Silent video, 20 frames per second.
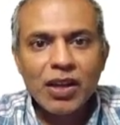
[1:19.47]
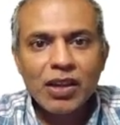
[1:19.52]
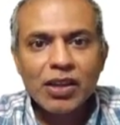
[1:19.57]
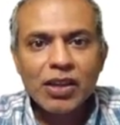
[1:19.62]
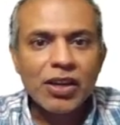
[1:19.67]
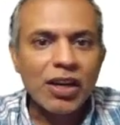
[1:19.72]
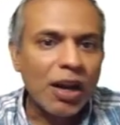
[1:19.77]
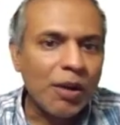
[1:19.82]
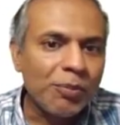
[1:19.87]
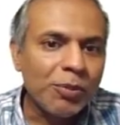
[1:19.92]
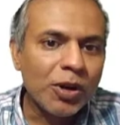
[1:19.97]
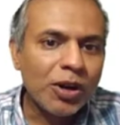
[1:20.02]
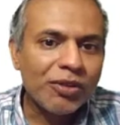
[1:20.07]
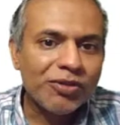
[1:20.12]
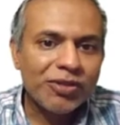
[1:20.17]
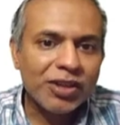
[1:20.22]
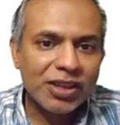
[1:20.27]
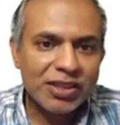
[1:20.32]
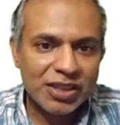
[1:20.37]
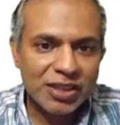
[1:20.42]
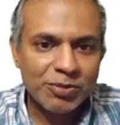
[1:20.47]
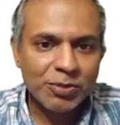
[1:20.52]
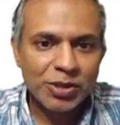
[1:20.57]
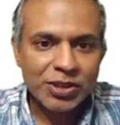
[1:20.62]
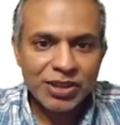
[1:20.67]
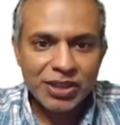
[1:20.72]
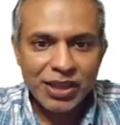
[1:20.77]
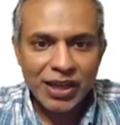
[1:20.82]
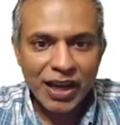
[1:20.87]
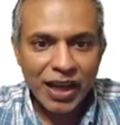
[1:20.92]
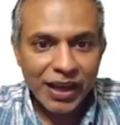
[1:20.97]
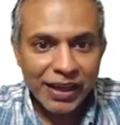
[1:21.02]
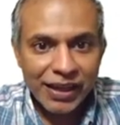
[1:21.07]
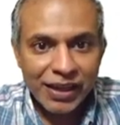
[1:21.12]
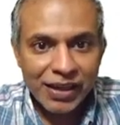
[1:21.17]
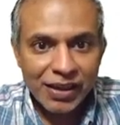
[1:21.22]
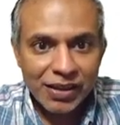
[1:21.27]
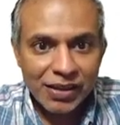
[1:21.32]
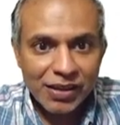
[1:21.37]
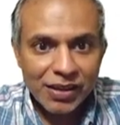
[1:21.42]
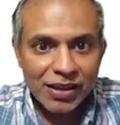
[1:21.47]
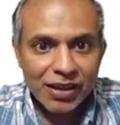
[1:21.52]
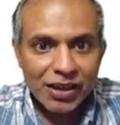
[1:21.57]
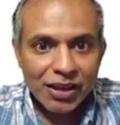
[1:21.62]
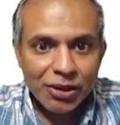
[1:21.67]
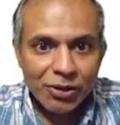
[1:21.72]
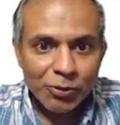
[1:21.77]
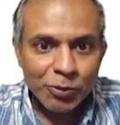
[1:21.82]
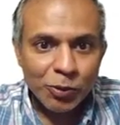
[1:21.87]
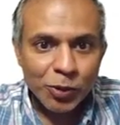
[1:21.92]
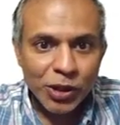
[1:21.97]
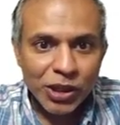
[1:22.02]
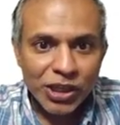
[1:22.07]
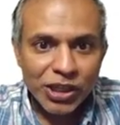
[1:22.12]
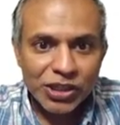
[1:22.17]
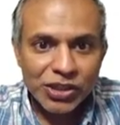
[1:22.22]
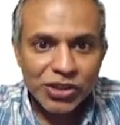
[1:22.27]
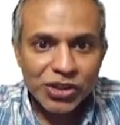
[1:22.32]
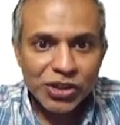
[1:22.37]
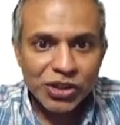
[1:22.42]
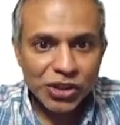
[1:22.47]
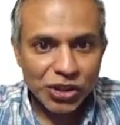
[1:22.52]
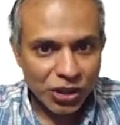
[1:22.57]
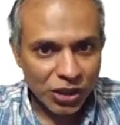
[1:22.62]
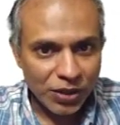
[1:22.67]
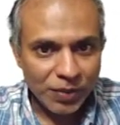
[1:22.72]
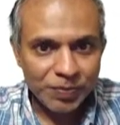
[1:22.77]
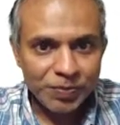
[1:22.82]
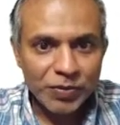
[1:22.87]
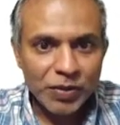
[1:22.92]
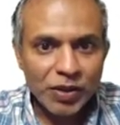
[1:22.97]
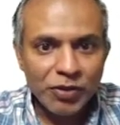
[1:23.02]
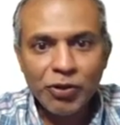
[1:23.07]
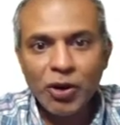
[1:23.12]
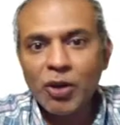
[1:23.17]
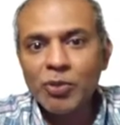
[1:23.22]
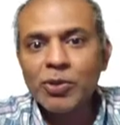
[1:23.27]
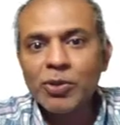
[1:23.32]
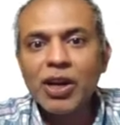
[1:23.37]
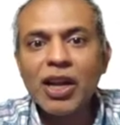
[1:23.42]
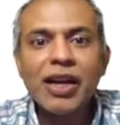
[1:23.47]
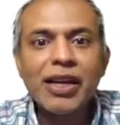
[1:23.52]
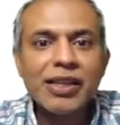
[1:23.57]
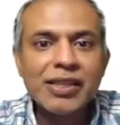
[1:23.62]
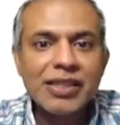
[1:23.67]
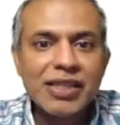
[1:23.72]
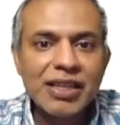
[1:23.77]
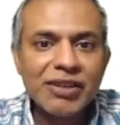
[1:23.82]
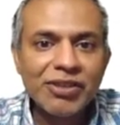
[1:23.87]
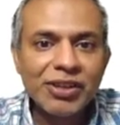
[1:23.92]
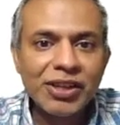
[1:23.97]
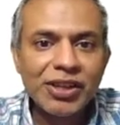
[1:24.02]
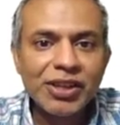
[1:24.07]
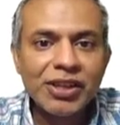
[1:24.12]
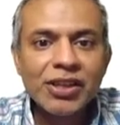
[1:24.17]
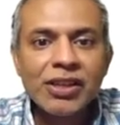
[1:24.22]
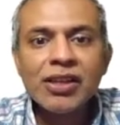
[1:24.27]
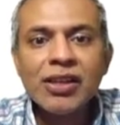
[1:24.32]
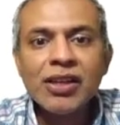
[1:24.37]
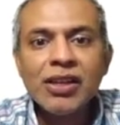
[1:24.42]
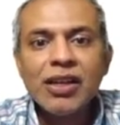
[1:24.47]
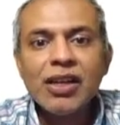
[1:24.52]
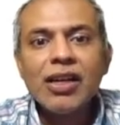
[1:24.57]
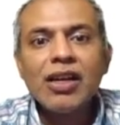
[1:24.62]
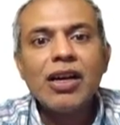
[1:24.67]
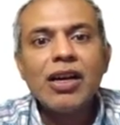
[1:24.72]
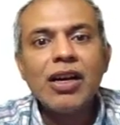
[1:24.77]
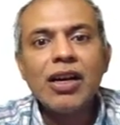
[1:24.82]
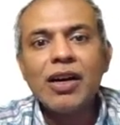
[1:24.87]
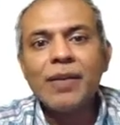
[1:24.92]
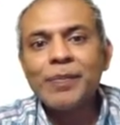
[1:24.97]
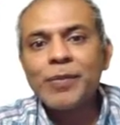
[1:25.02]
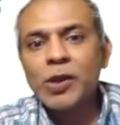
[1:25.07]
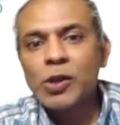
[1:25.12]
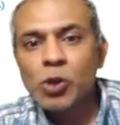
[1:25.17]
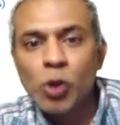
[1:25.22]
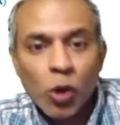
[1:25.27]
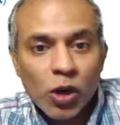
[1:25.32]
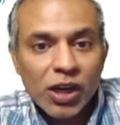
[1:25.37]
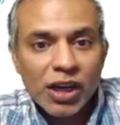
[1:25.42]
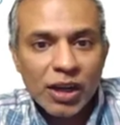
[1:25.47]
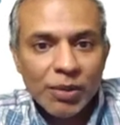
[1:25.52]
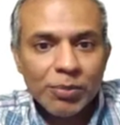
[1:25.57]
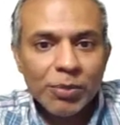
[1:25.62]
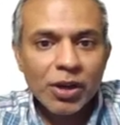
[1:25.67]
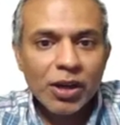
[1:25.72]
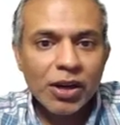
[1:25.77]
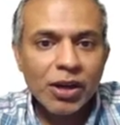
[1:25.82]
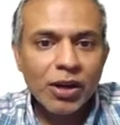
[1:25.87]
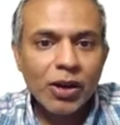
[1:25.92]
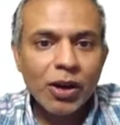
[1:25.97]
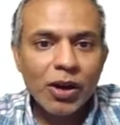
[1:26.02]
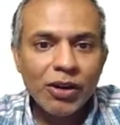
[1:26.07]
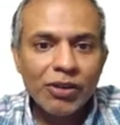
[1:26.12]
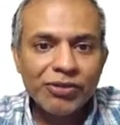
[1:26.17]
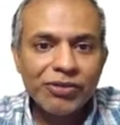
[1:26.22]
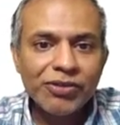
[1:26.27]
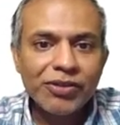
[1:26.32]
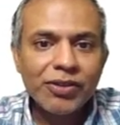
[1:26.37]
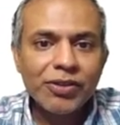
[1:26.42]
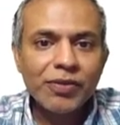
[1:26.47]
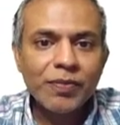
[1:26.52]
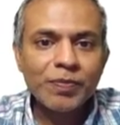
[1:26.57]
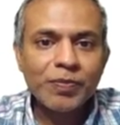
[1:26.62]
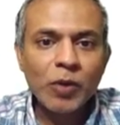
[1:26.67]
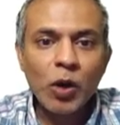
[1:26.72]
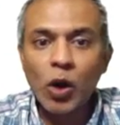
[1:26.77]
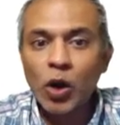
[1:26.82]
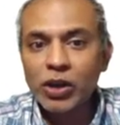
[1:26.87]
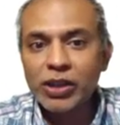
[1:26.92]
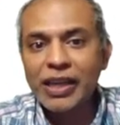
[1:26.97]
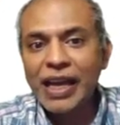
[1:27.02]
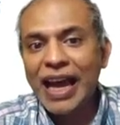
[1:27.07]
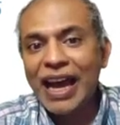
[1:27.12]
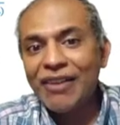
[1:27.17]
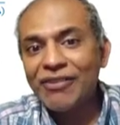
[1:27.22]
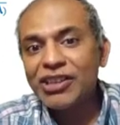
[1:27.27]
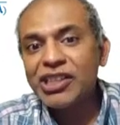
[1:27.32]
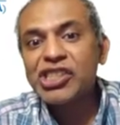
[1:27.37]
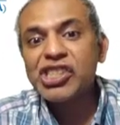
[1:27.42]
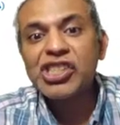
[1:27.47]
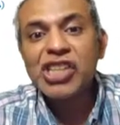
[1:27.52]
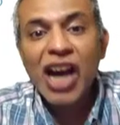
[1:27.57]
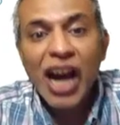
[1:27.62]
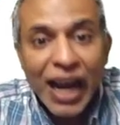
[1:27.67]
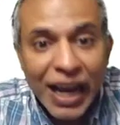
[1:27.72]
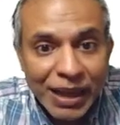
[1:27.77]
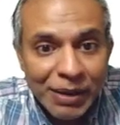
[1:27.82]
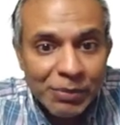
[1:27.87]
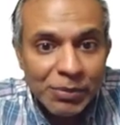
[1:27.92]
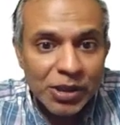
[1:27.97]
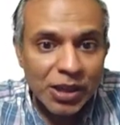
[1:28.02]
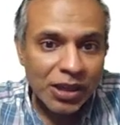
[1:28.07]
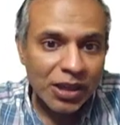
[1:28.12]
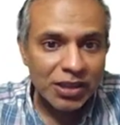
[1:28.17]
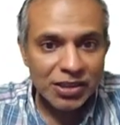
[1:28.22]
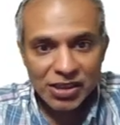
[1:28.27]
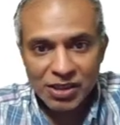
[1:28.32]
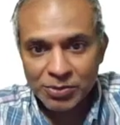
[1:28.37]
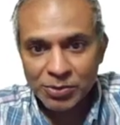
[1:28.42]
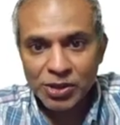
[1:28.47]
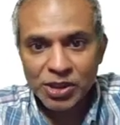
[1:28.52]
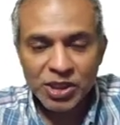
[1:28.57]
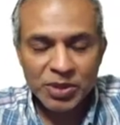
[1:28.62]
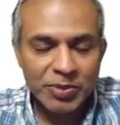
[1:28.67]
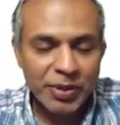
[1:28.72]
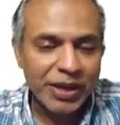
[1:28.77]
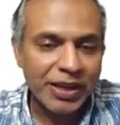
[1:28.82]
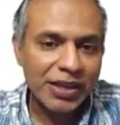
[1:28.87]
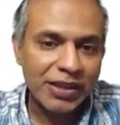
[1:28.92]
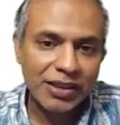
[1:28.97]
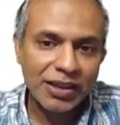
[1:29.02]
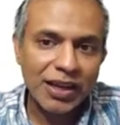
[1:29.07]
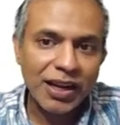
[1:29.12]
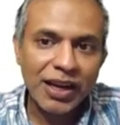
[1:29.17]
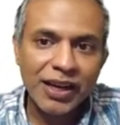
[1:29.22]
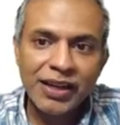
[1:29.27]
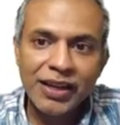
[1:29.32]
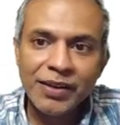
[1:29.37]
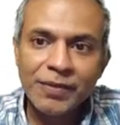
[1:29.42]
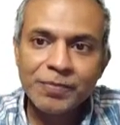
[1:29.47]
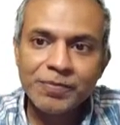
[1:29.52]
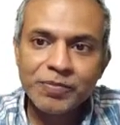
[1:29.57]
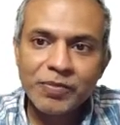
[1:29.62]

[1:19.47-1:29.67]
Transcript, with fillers: The number of customers in line, which the formula is given here. The total number of, or the average time the customers spend in the line,